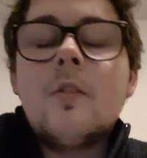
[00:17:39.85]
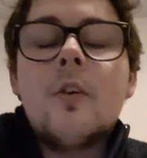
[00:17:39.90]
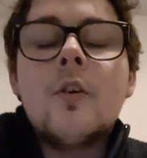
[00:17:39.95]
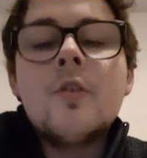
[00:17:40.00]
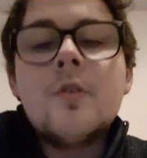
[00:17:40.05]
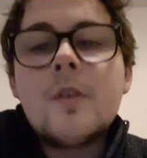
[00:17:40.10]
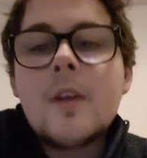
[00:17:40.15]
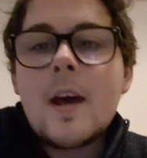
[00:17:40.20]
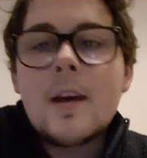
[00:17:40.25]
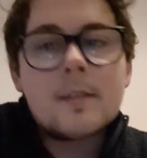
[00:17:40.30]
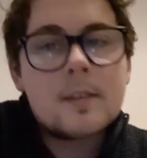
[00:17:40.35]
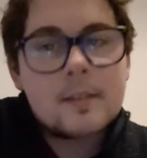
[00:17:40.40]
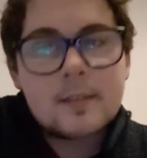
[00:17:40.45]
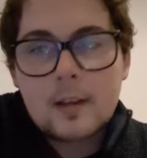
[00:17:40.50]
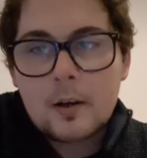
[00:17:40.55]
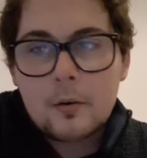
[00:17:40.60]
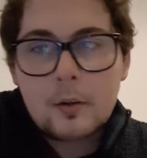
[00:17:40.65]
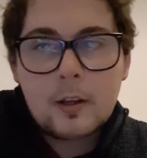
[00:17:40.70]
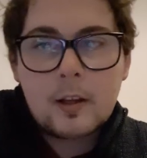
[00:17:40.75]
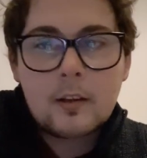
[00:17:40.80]

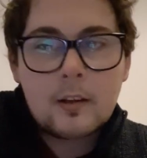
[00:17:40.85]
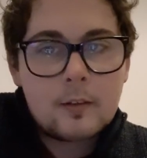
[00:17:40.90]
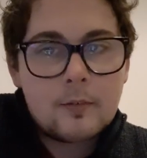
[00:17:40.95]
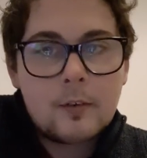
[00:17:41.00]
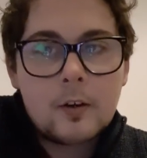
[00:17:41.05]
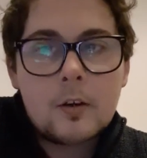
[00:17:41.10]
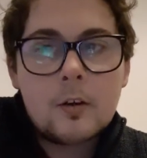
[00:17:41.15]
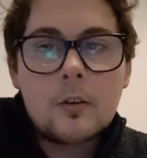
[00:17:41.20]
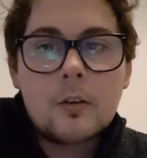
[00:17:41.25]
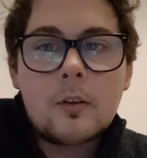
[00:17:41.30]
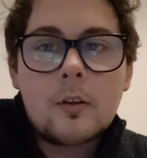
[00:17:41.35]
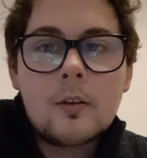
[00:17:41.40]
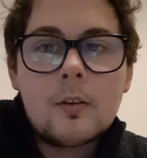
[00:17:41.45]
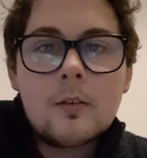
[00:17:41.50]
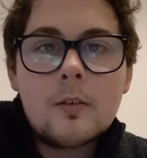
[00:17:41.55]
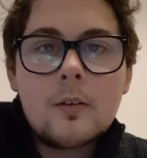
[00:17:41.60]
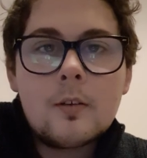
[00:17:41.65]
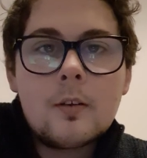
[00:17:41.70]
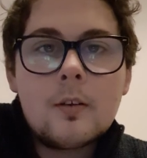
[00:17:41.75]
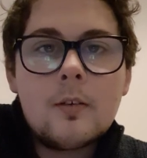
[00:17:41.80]
unnecessarily difficult
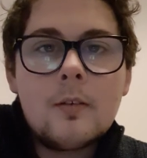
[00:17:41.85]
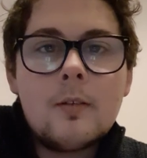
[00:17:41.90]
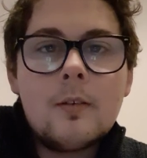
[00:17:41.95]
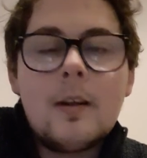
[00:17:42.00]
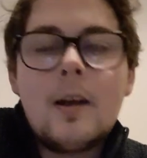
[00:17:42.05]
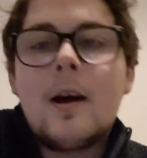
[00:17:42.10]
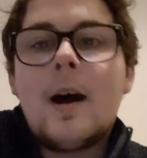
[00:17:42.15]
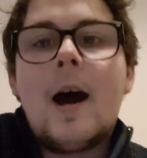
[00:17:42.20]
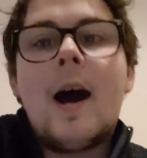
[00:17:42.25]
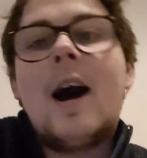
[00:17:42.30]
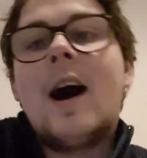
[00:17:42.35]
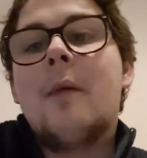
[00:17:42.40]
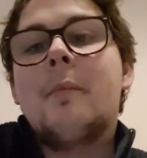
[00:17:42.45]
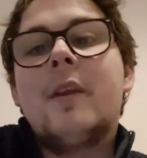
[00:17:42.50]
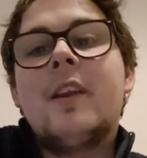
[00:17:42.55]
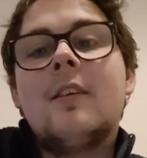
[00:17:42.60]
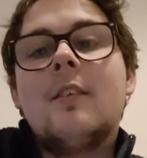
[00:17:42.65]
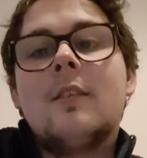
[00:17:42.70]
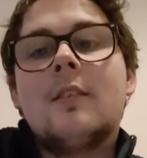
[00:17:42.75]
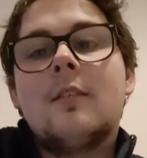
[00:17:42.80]

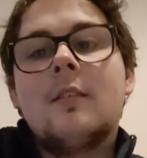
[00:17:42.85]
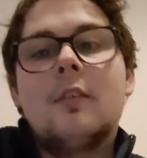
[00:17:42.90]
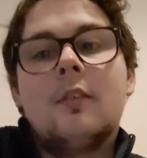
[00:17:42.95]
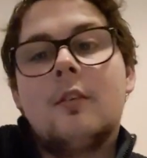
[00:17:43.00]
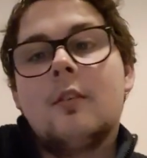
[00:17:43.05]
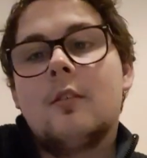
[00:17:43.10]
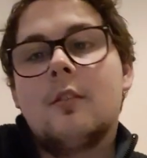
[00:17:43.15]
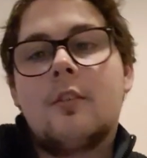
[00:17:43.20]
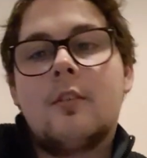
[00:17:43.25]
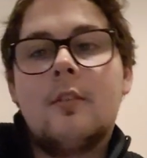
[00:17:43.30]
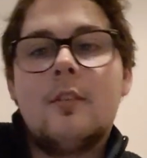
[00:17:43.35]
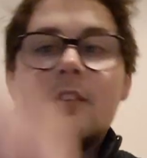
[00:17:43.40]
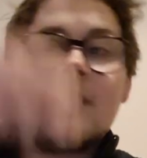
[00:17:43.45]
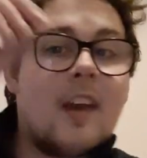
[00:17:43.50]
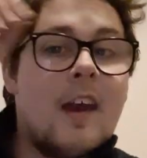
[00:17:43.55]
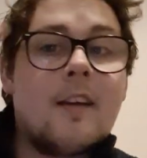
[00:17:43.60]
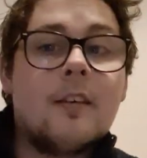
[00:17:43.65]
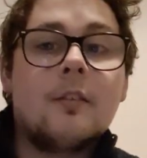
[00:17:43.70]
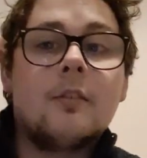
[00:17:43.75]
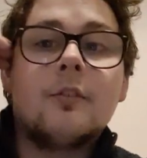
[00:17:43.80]
harmonies and
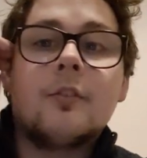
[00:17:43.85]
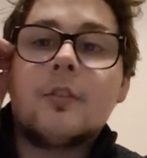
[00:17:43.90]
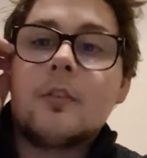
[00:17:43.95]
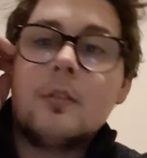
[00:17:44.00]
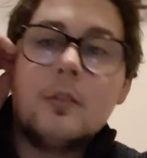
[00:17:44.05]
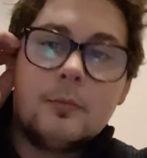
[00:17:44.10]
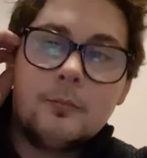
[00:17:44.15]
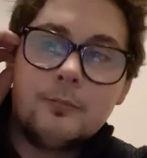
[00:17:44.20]
scales